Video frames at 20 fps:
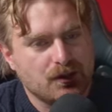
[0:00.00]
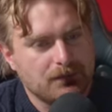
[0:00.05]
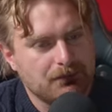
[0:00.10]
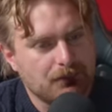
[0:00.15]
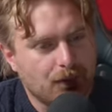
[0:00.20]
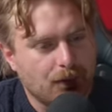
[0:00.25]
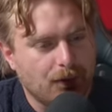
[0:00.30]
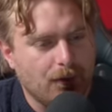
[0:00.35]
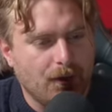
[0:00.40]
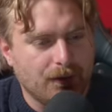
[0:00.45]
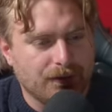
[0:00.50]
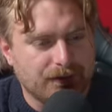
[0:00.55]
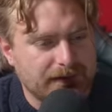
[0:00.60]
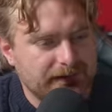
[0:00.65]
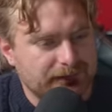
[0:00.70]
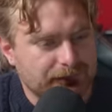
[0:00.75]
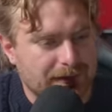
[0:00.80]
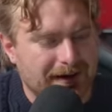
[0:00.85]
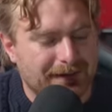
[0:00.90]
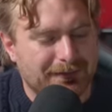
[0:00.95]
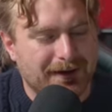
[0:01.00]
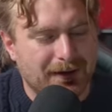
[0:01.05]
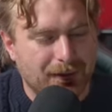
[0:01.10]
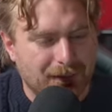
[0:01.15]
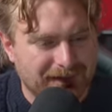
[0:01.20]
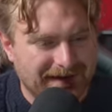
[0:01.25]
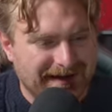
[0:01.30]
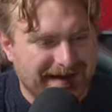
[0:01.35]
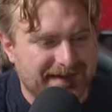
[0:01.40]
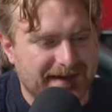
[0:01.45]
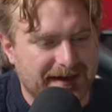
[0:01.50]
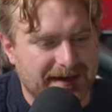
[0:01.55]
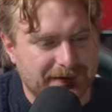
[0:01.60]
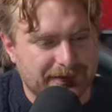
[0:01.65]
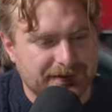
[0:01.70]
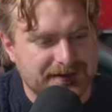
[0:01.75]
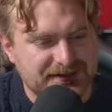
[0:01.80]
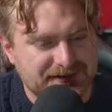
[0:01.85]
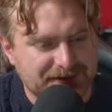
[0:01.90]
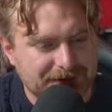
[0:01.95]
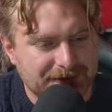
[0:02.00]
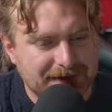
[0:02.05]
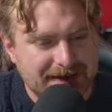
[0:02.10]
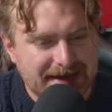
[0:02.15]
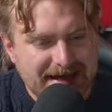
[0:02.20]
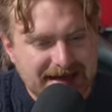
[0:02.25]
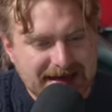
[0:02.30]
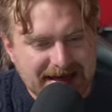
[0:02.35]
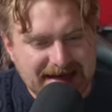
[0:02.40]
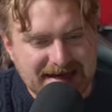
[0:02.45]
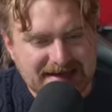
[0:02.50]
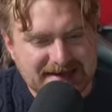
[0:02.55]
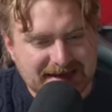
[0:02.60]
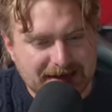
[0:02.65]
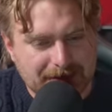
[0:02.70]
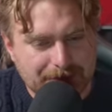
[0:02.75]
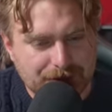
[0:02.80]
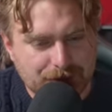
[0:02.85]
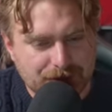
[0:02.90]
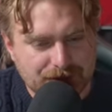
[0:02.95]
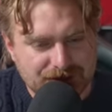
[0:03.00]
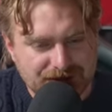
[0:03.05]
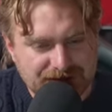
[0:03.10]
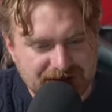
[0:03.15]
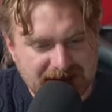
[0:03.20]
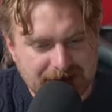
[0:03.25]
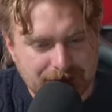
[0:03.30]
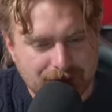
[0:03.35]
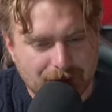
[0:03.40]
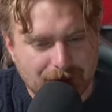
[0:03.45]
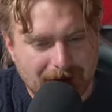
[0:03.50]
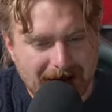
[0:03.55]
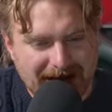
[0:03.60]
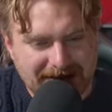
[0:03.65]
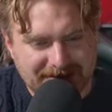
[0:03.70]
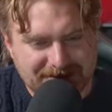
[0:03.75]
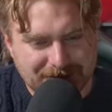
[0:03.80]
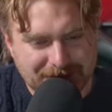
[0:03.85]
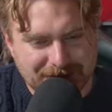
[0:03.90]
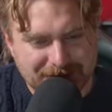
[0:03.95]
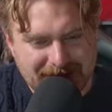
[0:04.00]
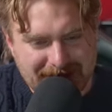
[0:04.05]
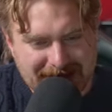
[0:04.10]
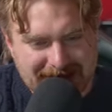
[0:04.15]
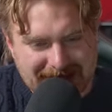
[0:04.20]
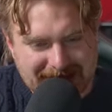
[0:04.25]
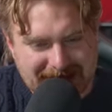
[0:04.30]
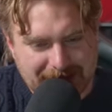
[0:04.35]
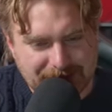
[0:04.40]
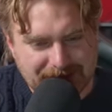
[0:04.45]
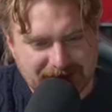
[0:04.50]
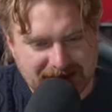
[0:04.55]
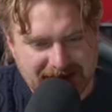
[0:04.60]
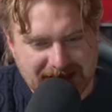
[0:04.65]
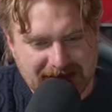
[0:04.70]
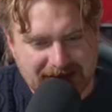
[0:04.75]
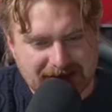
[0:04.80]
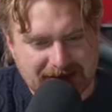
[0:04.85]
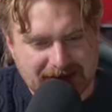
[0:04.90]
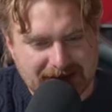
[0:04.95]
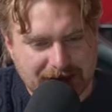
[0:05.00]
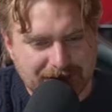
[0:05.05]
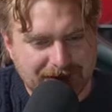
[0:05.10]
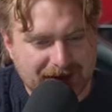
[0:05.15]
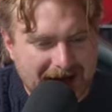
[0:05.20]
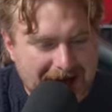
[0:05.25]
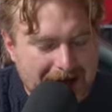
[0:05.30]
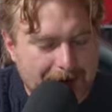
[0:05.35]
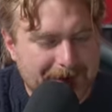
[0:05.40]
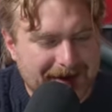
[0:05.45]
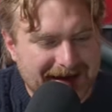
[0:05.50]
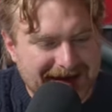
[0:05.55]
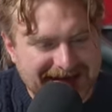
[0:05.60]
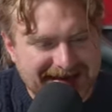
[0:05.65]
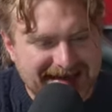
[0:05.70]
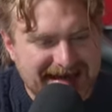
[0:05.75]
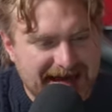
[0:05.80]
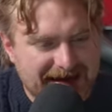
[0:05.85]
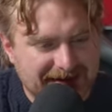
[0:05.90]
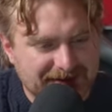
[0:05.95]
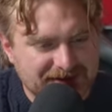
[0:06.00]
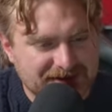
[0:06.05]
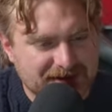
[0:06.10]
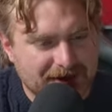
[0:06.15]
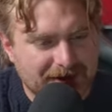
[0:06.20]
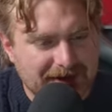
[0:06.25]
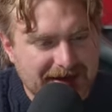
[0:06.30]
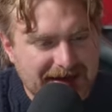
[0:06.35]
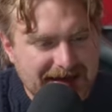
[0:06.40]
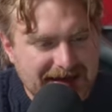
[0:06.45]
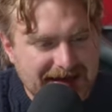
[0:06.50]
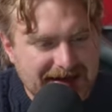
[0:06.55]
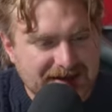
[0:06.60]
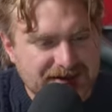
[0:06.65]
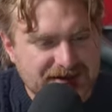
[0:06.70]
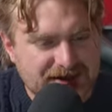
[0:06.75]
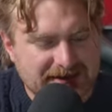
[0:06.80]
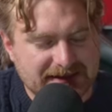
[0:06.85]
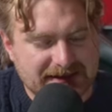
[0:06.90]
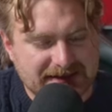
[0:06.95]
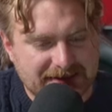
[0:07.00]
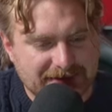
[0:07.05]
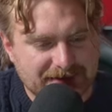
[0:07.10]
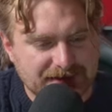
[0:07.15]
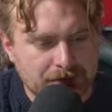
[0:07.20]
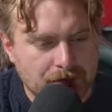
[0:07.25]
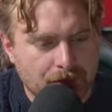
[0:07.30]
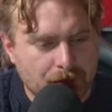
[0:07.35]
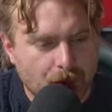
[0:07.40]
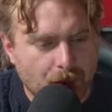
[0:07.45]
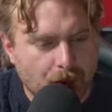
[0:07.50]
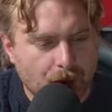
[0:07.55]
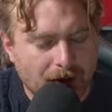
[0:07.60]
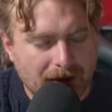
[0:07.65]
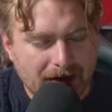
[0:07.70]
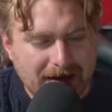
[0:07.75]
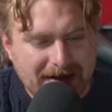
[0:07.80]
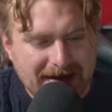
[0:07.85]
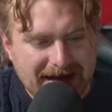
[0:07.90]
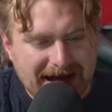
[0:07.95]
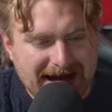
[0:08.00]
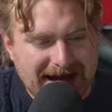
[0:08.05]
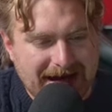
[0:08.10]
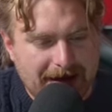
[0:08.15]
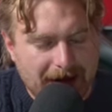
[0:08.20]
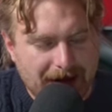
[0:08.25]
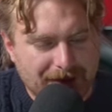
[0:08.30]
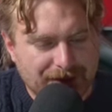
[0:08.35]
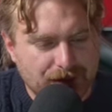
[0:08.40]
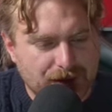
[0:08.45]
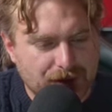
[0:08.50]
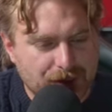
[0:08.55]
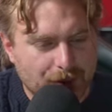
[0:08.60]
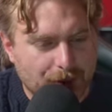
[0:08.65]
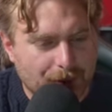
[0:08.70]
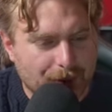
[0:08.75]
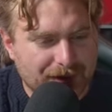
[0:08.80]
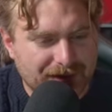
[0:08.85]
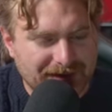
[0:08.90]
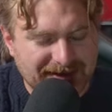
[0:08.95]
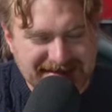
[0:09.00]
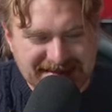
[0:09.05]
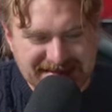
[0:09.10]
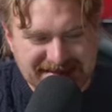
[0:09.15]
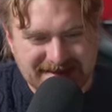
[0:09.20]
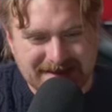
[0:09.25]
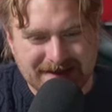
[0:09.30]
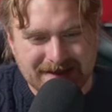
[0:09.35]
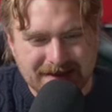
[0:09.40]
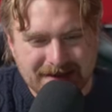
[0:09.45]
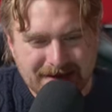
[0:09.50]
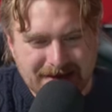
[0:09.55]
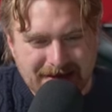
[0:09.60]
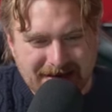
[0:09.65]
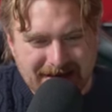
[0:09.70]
show more on the Rybar of other areas too, is that it pushes in more and sort of comes in and goes up again. So it is showing that there is more of a northeastern